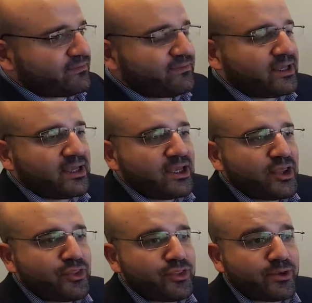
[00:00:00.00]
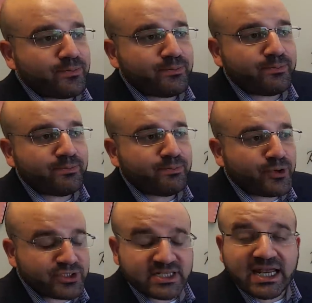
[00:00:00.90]
of the
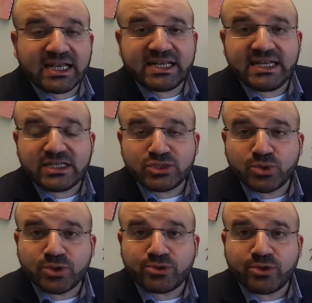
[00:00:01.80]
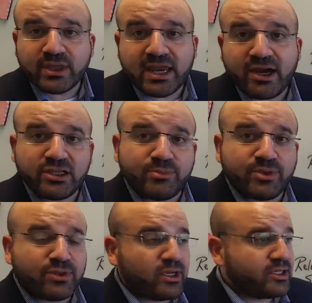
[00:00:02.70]
personality disorder or the character
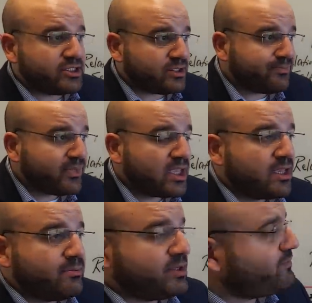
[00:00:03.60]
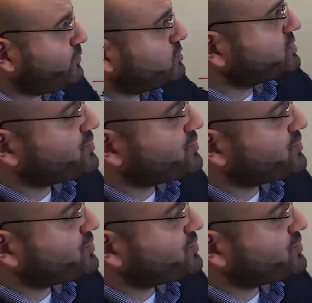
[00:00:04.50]
pathology. But of course,